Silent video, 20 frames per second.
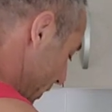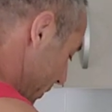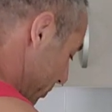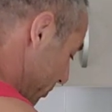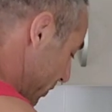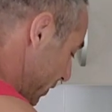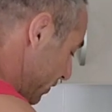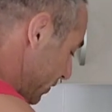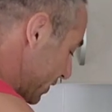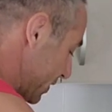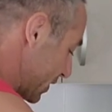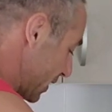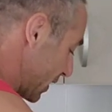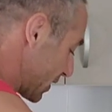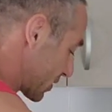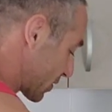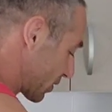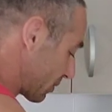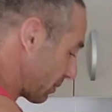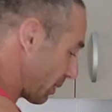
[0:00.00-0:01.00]
Previous
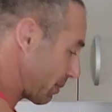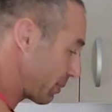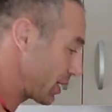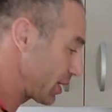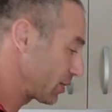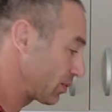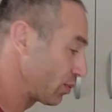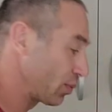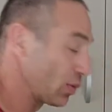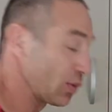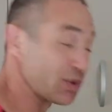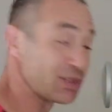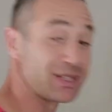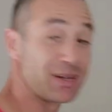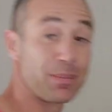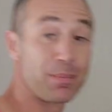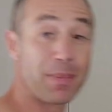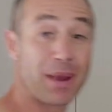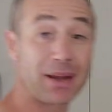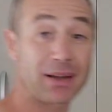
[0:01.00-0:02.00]
ice cream I made was
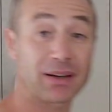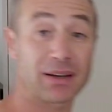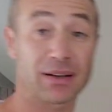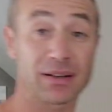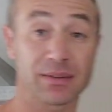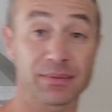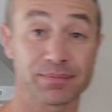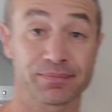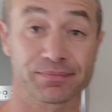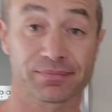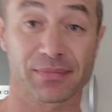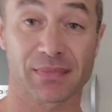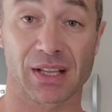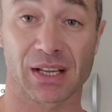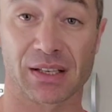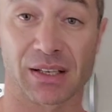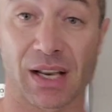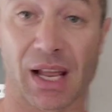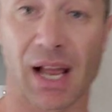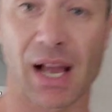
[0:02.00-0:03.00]
mango.
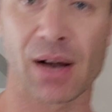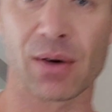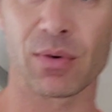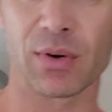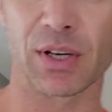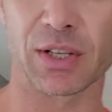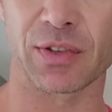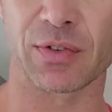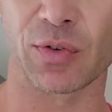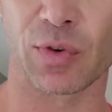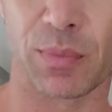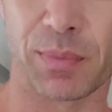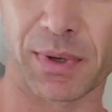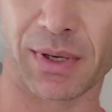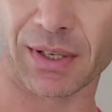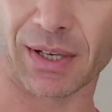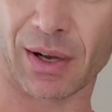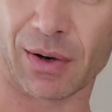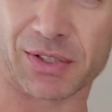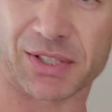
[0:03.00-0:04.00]
Now it will be,
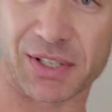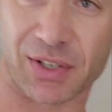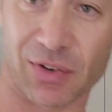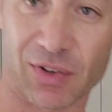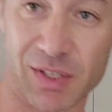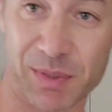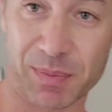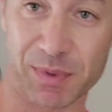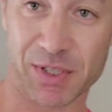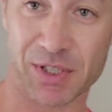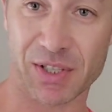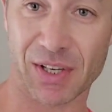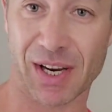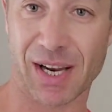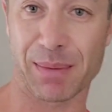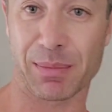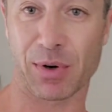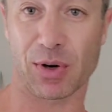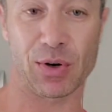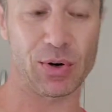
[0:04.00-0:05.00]
now it's a Christmas
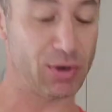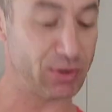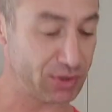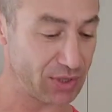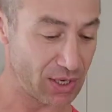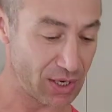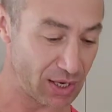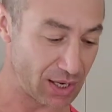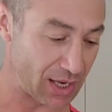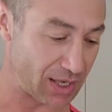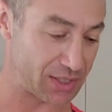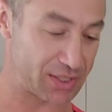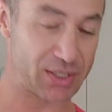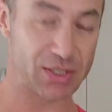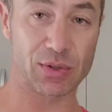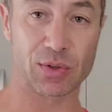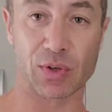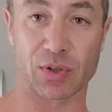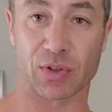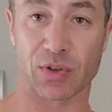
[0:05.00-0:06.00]
time, hot. I
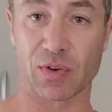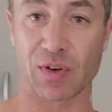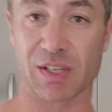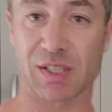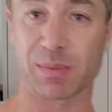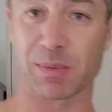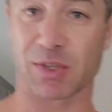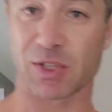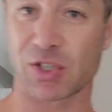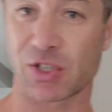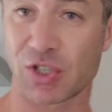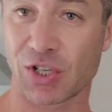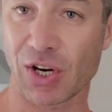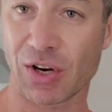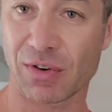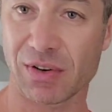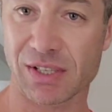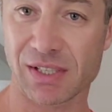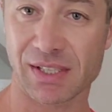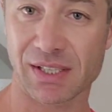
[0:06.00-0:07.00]
still got Christmas
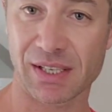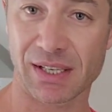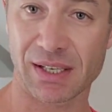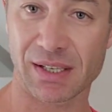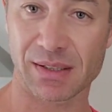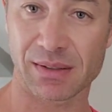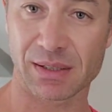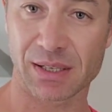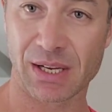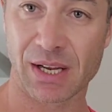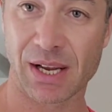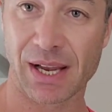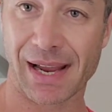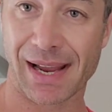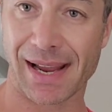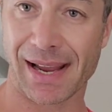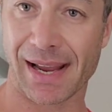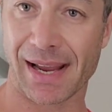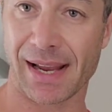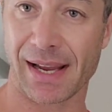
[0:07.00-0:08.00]
cherries here
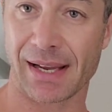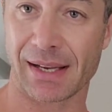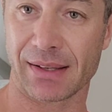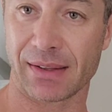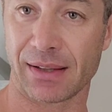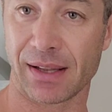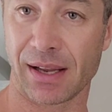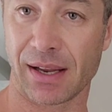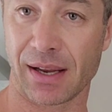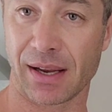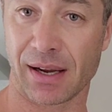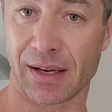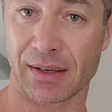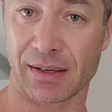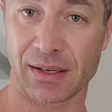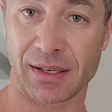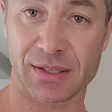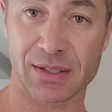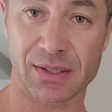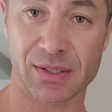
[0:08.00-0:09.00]
and they are
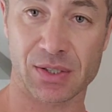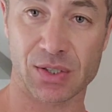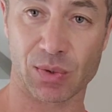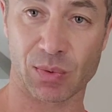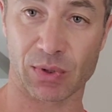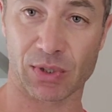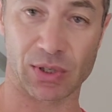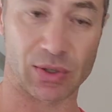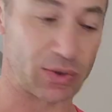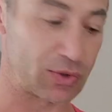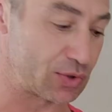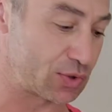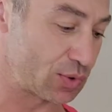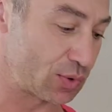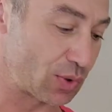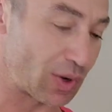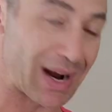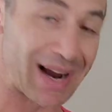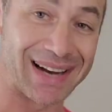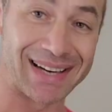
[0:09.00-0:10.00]
uneaten. So what I'll
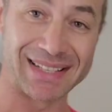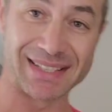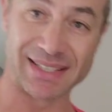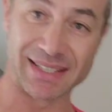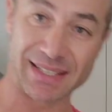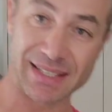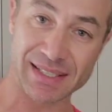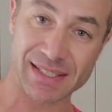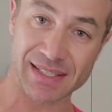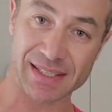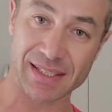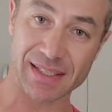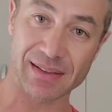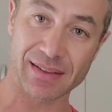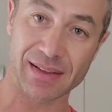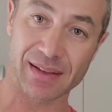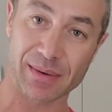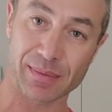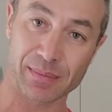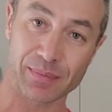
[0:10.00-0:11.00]
do, I de-seed
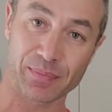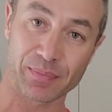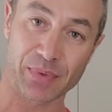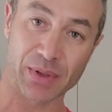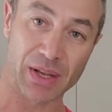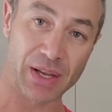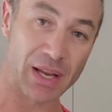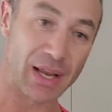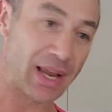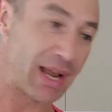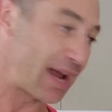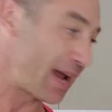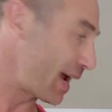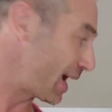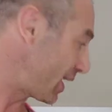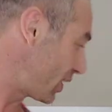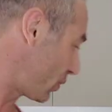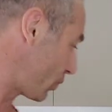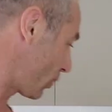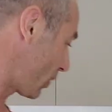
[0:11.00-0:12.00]
them.
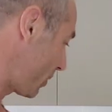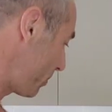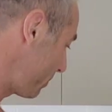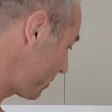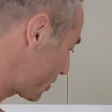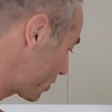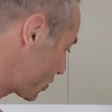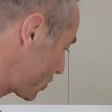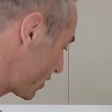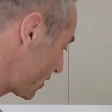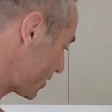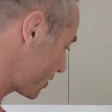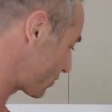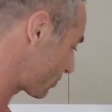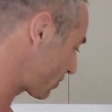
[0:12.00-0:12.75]
And when mixture is